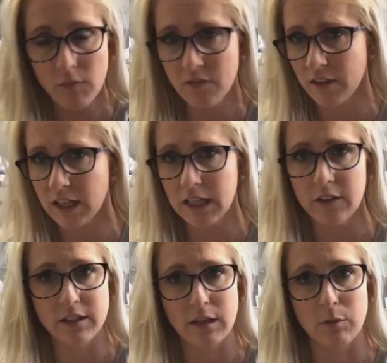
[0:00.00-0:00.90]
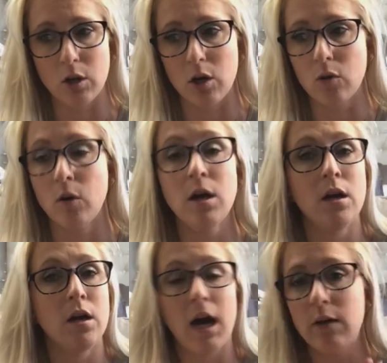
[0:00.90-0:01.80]
If I link anything down below,
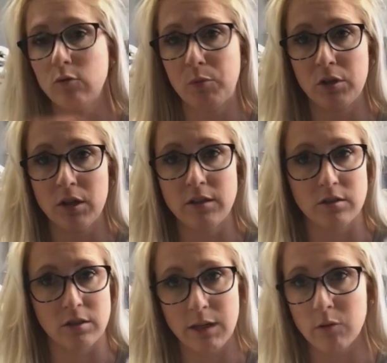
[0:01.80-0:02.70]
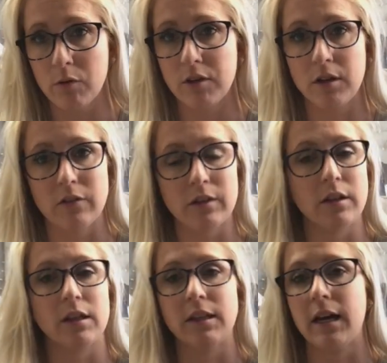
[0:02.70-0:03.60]
I will put a disclaimer with it and everything
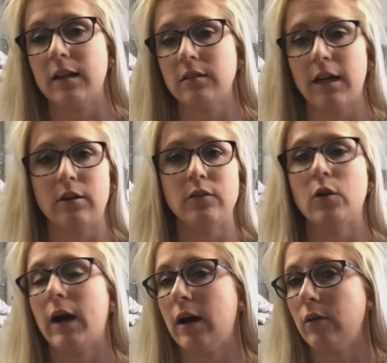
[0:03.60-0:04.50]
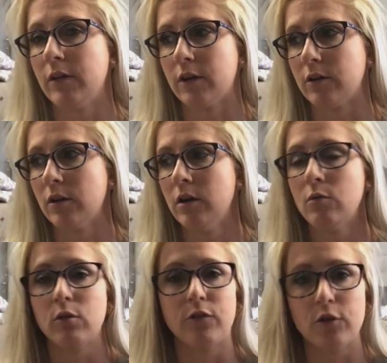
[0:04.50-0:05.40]
like that. I don't even know how their
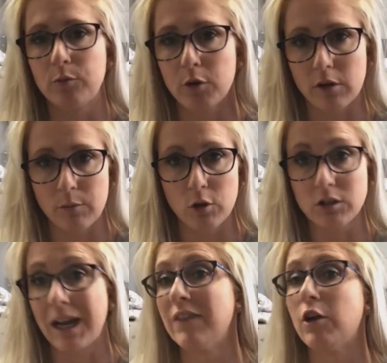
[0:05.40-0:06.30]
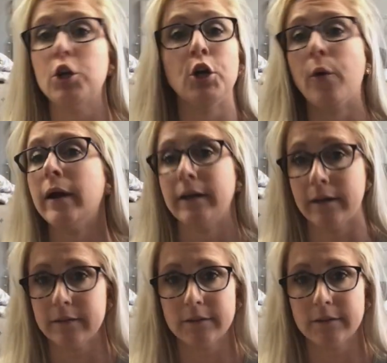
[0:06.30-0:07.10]
referral program works. I have no idea.